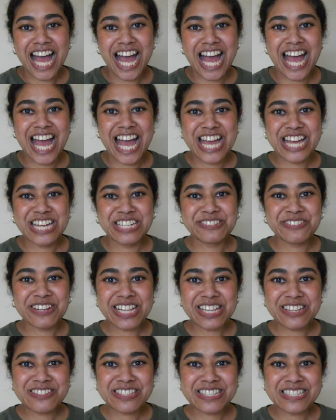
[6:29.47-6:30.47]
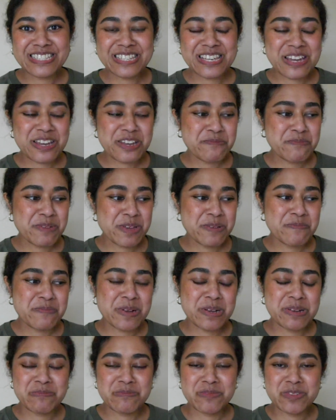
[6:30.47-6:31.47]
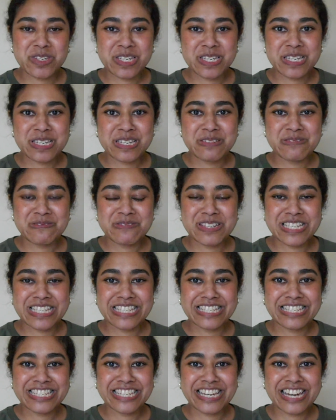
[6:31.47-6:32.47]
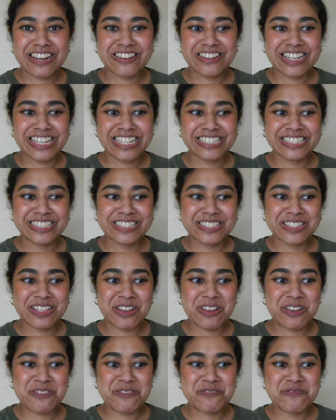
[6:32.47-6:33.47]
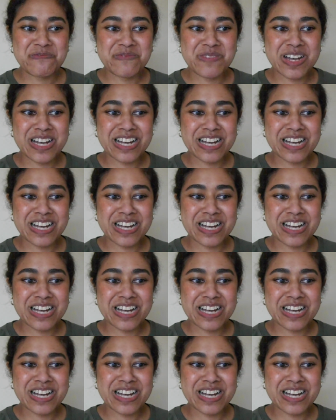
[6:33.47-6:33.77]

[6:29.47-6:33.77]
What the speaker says: and while I was there, my mum, she was sharing some